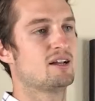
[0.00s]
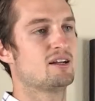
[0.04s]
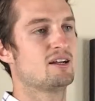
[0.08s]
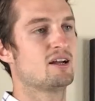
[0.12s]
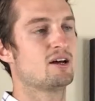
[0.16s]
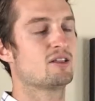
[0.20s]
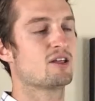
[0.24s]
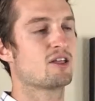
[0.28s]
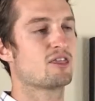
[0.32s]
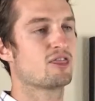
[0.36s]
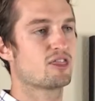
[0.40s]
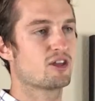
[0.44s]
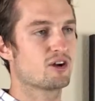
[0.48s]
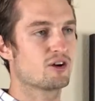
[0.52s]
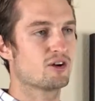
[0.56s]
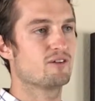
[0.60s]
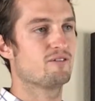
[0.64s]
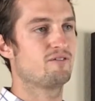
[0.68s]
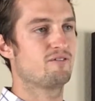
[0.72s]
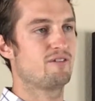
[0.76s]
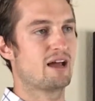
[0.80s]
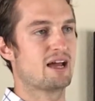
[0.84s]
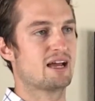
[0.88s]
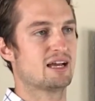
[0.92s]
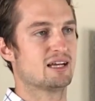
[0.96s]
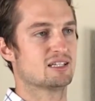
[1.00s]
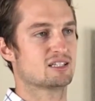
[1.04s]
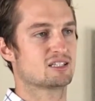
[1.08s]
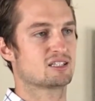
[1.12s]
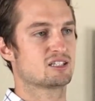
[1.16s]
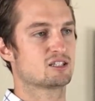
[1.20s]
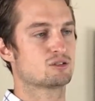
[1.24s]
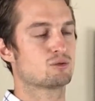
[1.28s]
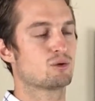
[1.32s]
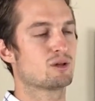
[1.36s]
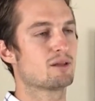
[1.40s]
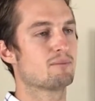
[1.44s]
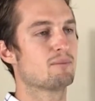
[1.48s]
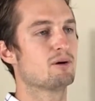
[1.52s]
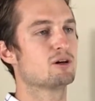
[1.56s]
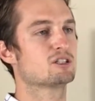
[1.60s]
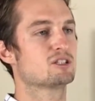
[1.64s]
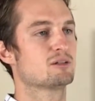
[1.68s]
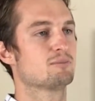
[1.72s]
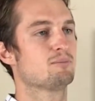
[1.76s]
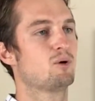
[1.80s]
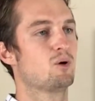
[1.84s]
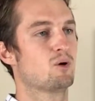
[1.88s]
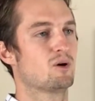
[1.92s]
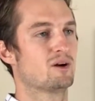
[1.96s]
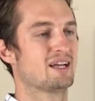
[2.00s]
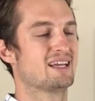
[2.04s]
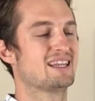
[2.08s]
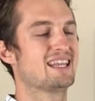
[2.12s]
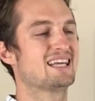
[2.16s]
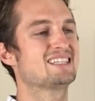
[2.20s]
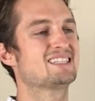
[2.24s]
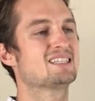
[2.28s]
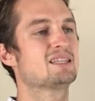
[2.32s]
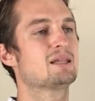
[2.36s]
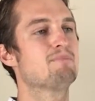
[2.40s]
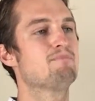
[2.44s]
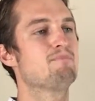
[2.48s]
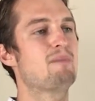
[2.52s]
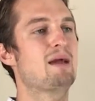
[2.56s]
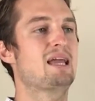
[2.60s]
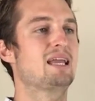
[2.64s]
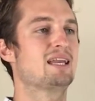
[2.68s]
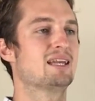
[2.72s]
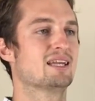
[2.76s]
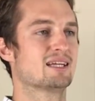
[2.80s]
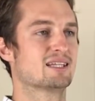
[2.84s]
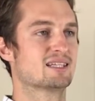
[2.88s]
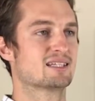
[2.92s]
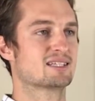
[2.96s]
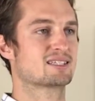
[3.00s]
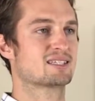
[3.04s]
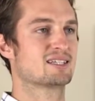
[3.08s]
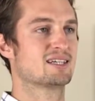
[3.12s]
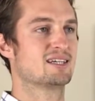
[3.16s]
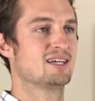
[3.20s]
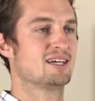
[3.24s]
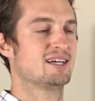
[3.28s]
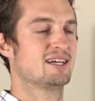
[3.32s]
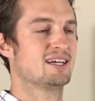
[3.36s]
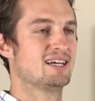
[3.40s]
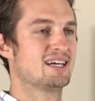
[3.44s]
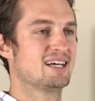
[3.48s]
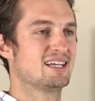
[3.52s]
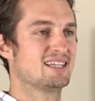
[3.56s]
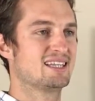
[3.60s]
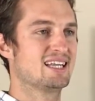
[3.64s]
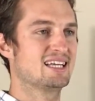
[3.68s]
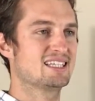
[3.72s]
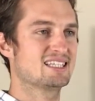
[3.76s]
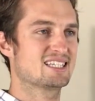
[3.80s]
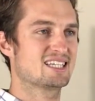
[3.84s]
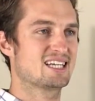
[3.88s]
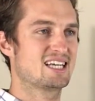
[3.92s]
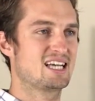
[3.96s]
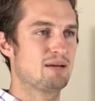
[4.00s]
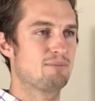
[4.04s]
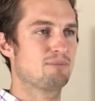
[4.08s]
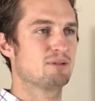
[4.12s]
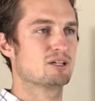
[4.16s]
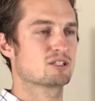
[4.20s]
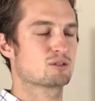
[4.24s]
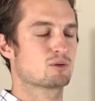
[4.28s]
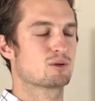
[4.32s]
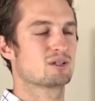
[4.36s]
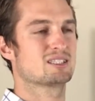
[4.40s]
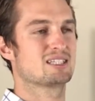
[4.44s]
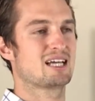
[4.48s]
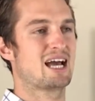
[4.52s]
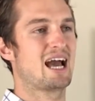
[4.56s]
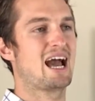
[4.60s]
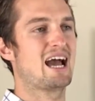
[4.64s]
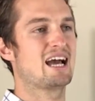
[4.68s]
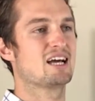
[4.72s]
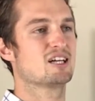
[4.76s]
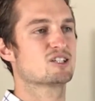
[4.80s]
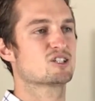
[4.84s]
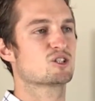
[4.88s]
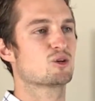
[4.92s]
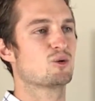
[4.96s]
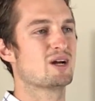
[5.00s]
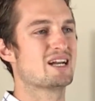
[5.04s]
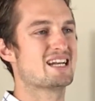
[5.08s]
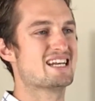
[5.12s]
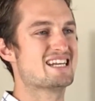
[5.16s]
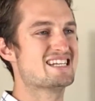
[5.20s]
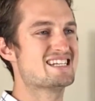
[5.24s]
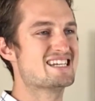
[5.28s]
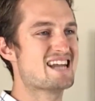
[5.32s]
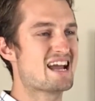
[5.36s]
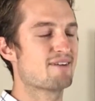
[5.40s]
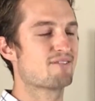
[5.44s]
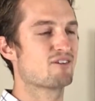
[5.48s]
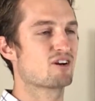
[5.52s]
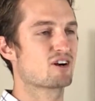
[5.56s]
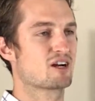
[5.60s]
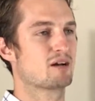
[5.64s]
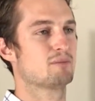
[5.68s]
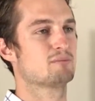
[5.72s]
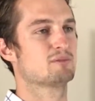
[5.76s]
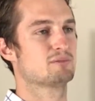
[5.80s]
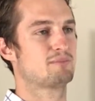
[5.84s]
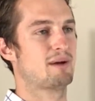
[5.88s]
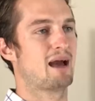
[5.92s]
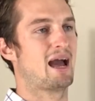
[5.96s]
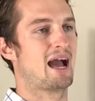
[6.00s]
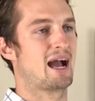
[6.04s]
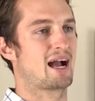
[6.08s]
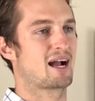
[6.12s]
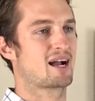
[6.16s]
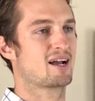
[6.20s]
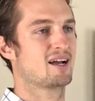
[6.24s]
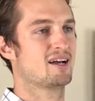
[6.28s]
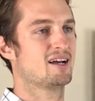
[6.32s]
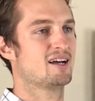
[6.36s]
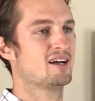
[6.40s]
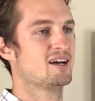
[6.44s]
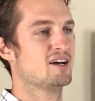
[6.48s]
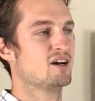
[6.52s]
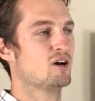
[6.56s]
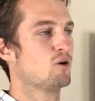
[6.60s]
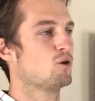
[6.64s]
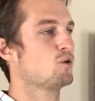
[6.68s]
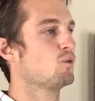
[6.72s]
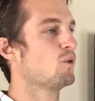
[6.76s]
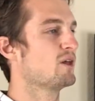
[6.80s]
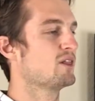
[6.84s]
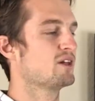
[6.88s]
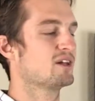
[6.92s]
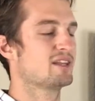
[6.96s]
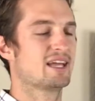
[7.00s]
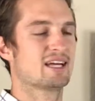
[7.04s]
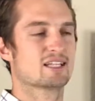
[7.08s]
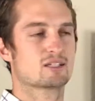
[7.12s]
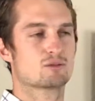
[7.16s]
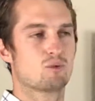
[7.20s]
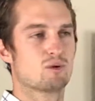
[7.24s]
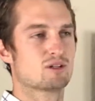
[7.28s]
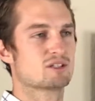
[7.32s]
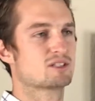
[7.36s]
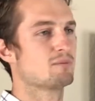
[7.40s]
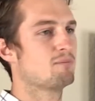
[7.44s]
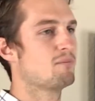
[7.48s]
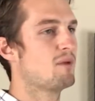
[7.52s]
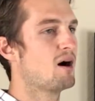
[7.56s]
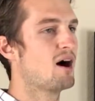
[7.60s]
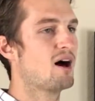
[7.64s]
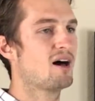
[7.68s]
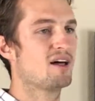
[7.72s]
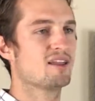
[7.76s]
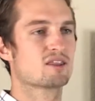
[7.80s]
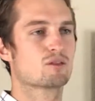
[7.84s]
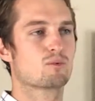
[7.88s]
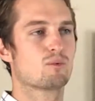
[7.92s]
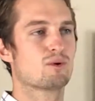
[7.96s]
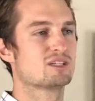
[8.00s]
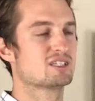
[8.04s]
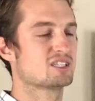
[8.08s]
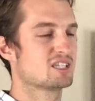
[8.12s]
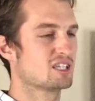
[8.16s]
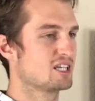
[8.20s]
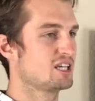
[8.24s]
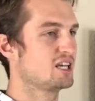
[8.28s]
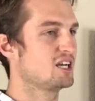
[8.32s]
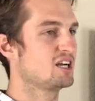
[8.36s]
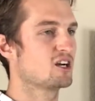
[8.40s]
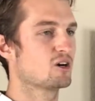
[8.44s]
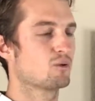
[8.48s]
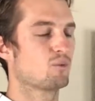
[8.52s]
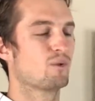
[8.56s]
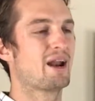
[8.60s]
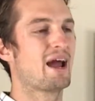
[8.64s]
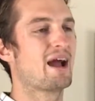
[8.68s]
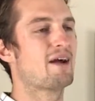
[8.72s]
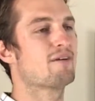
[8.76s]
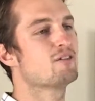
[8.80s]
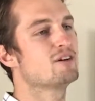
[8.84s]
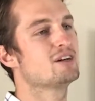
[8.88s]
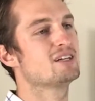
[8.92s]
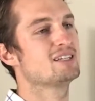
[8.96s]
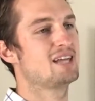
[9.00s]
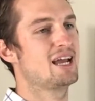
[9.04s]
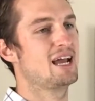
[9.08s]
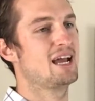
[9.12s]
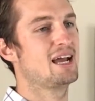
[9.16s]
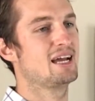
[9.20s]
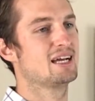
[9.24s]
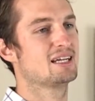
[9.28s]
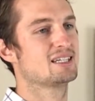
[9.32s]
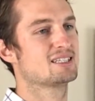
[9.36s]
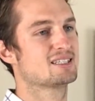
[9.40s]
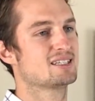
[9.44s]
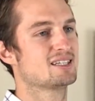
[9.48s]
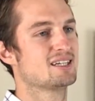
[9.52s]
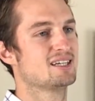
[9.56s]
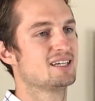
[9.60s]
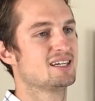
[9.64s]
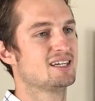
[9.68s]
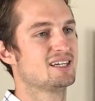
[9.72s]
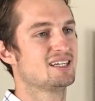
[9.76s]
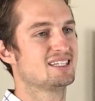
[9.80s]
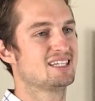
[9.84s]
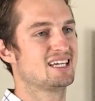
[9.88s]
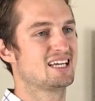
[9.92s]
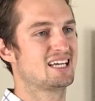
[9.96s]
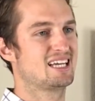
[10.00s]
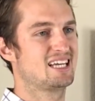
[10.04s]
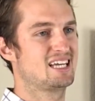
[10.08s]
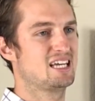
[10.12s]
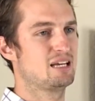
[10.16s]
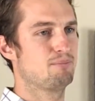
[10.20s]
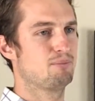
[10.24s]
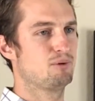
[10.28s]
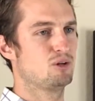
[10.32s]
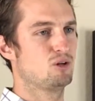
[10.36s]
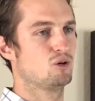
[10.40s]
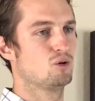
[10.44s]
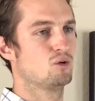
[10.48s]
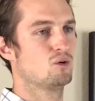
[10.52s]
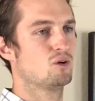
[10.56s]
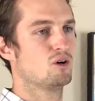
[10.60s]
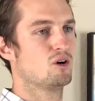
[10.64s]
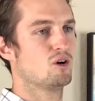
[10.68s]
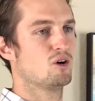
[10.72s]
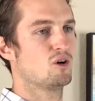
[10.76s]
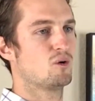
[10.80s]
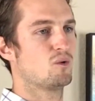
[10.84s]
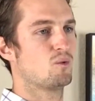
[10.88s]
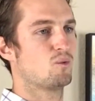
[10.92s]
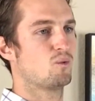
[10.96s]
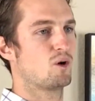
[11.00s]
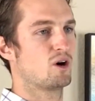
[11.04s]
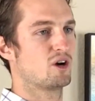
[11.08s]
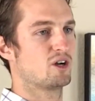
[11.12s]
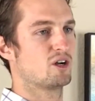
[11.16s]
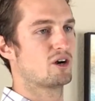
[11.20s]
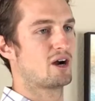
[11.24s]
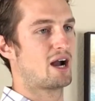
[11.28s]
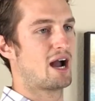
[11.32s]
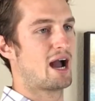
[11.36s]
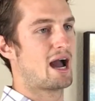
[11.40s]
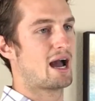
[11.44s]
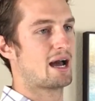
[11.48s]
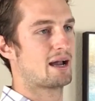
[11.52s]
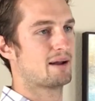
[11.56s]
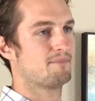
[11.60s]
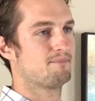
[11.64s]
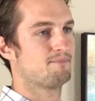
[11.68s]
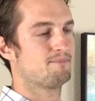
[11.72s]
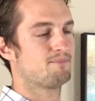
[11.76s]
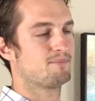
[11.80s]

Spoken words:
Now the third phase is one of the most important, and that's the maintenance. Let's keep this where it's at so it never comes back. Whether that's once a month, once a year, whatever it takes to keep you where you're at.